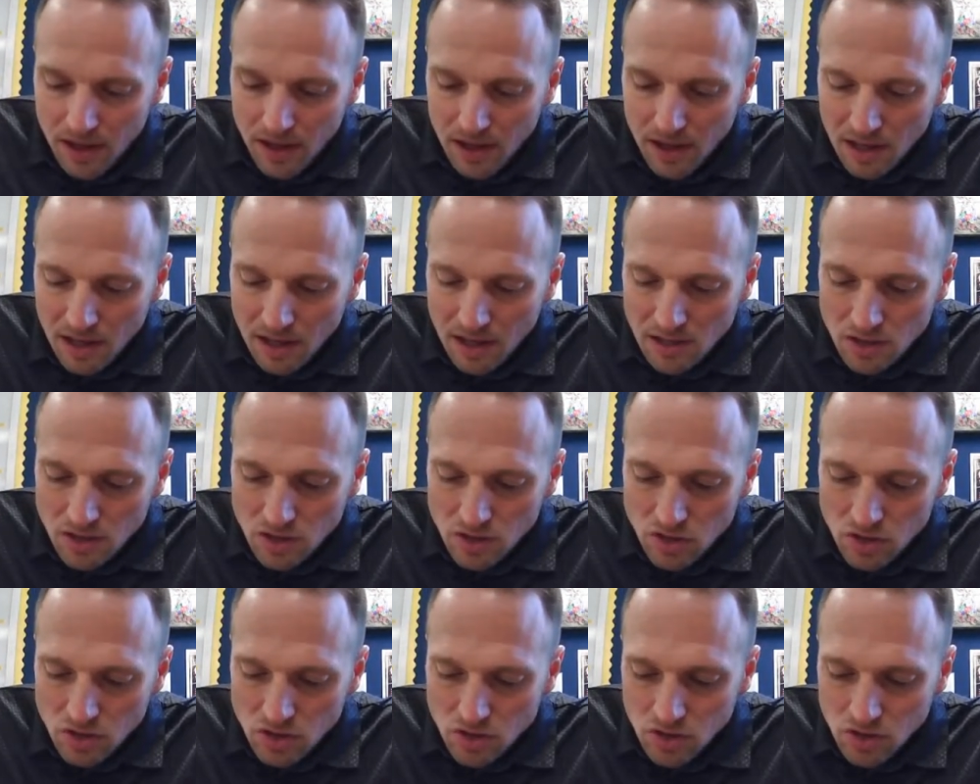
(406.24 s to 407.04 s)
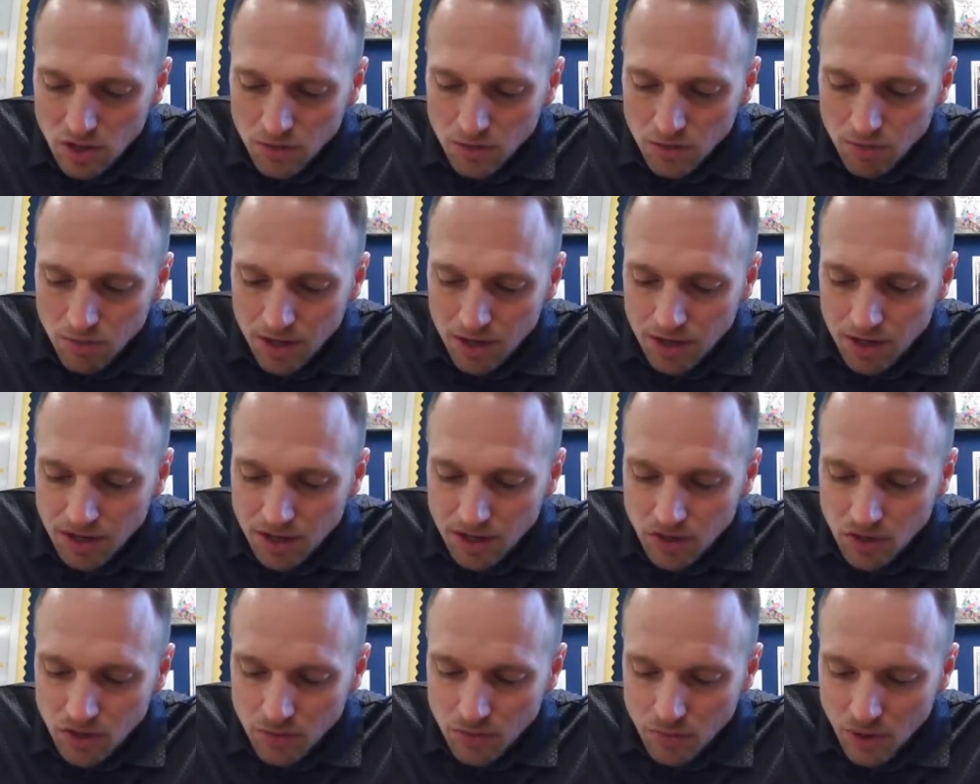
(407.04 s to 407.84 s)
And this is just going to be an
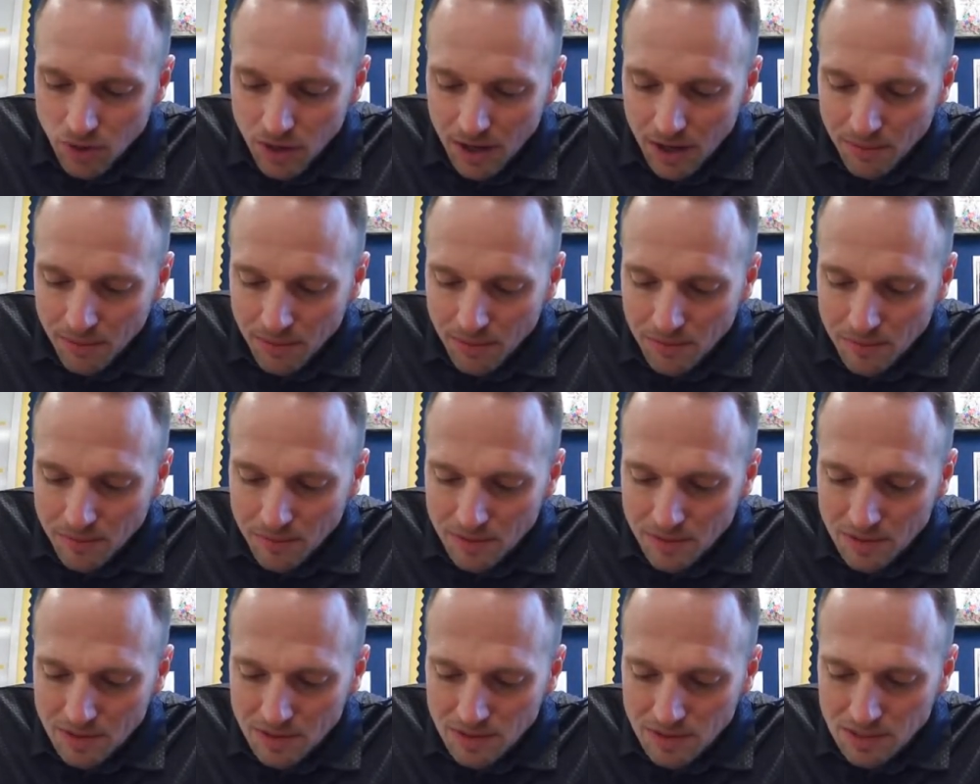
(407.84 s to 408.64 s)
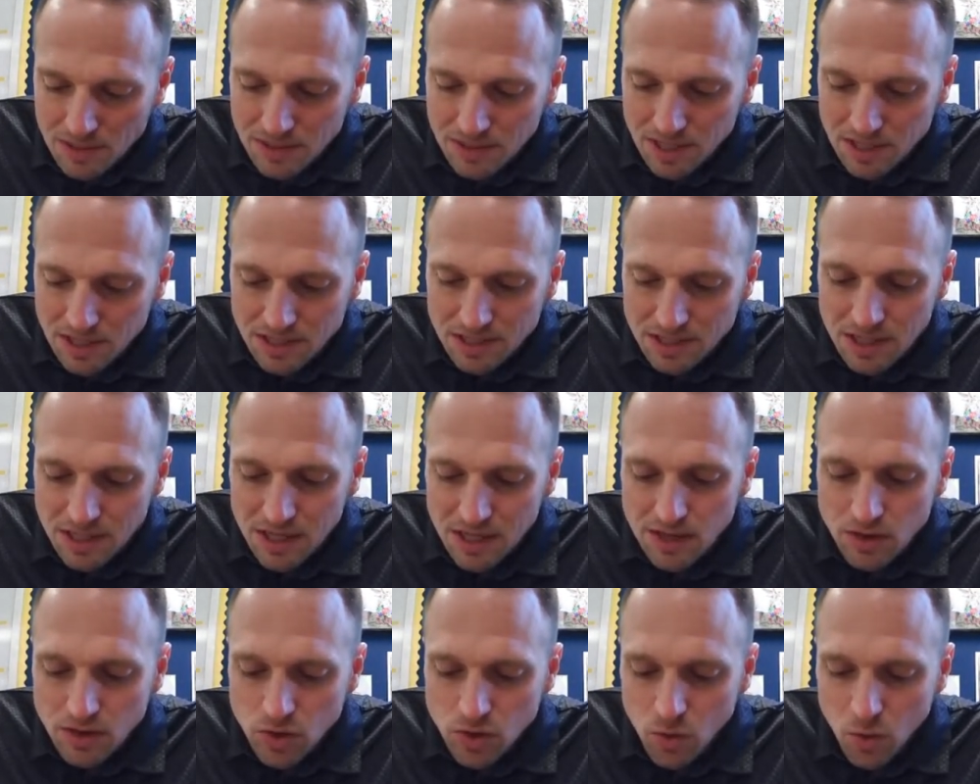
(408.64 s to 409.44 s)
addition problem.
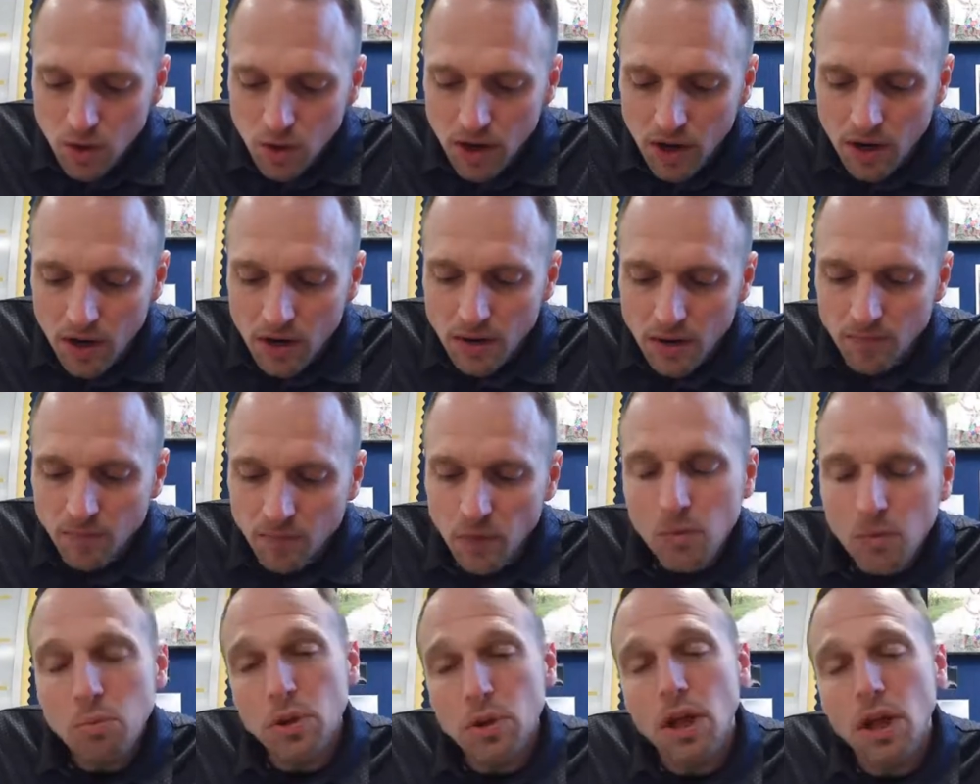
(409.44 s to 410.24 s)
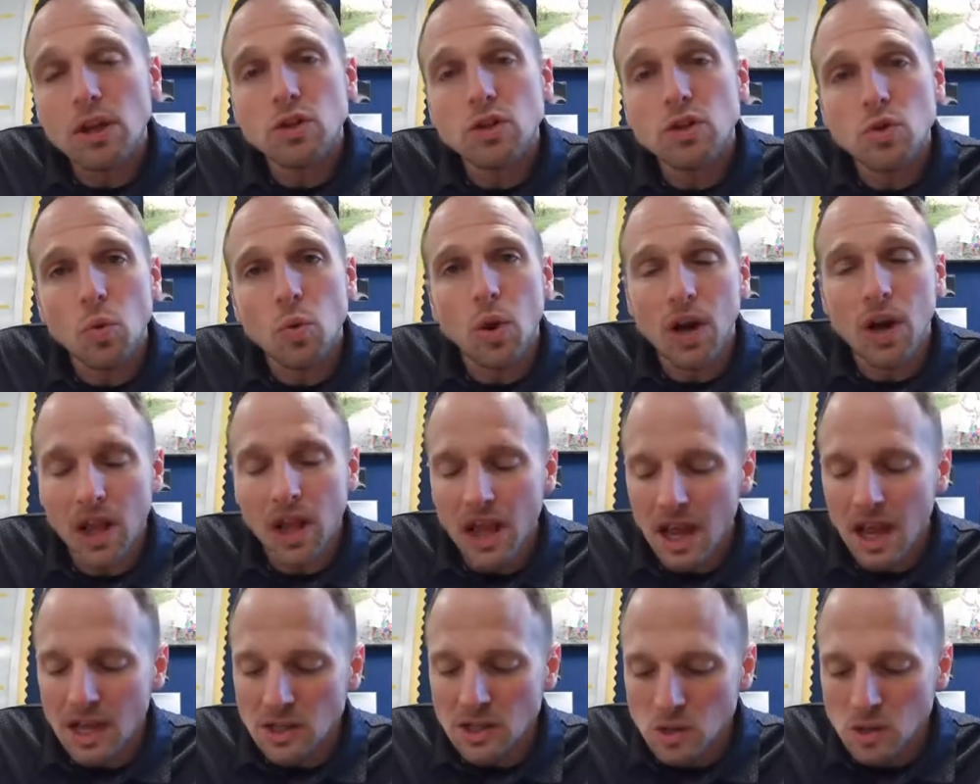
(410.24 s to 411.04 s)
16 squared plus
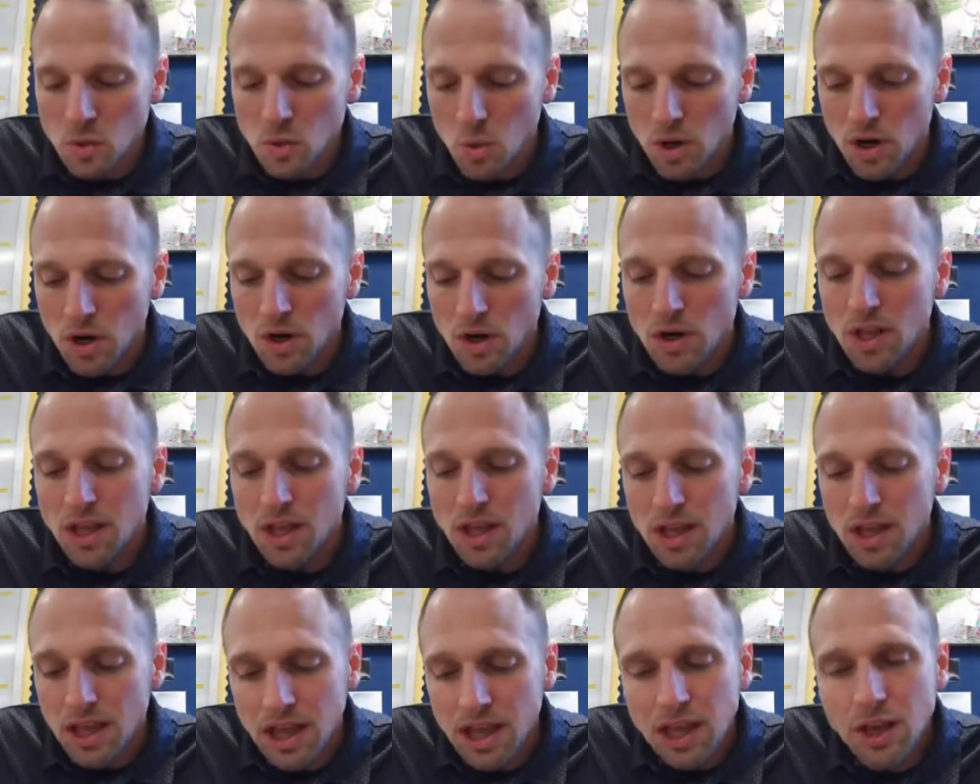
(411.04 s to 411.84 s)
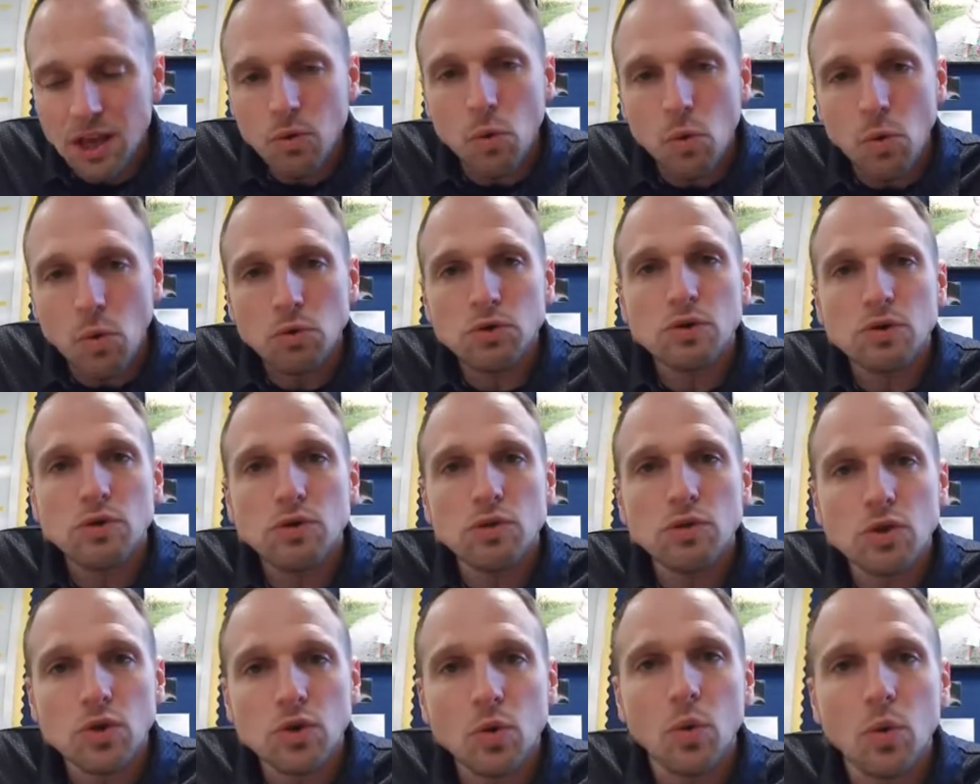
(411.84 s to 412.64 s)
28 squared equals
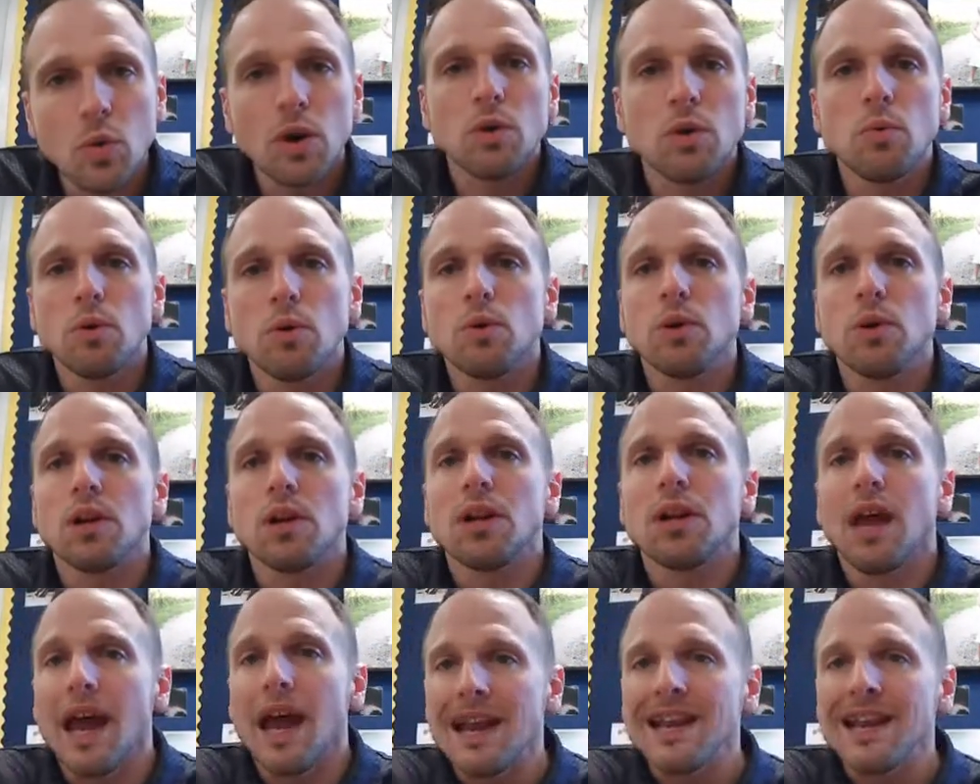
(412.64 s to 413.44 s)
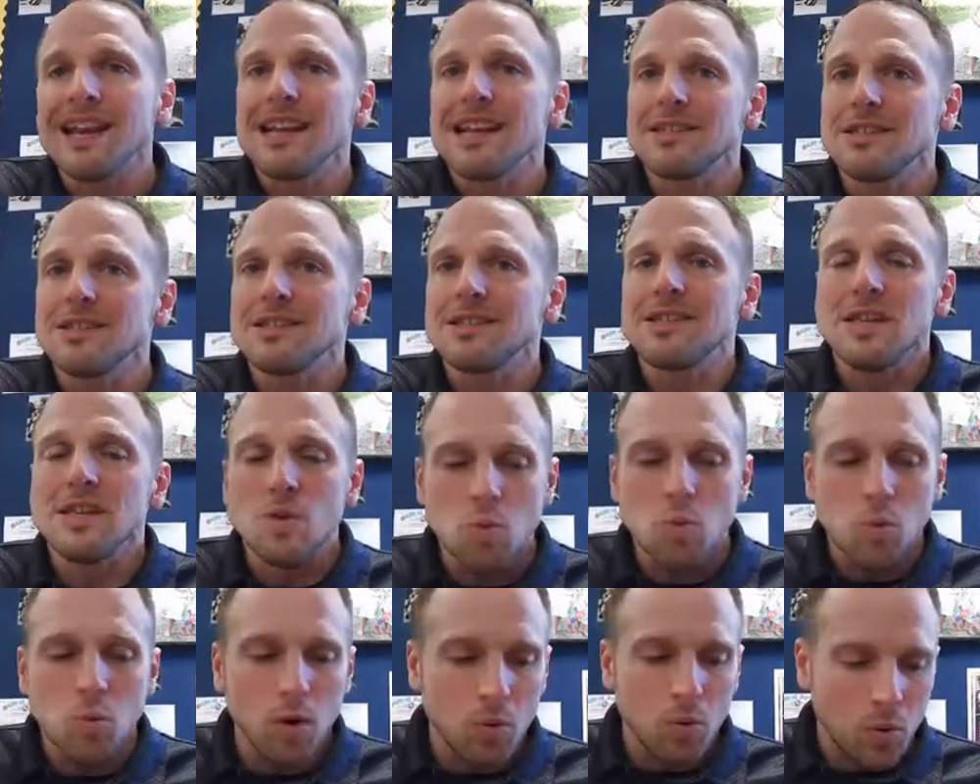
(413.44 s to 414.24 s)
square rooted, and let's see
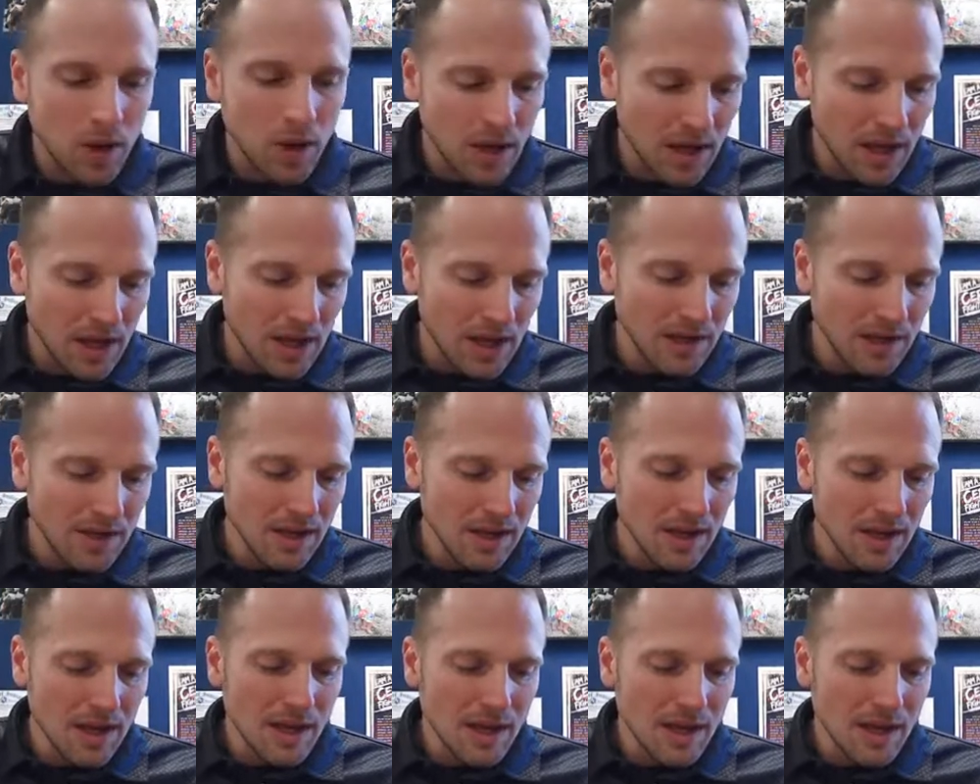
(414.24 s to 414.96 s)
what we get.